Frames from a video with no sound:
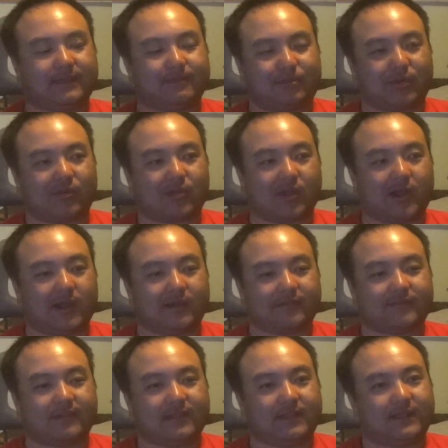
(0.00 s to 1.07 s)
broke
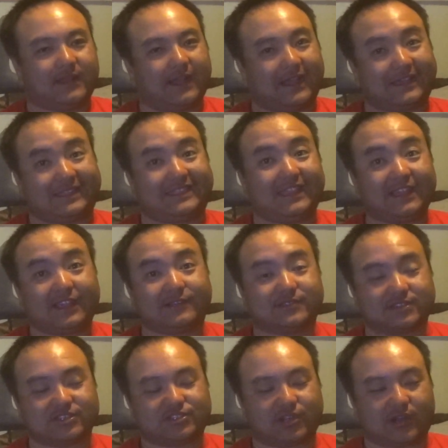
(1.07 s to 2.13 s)
off. I think it
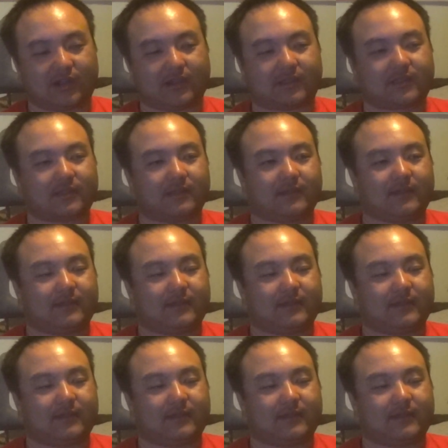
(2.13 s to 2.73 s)
was a shark.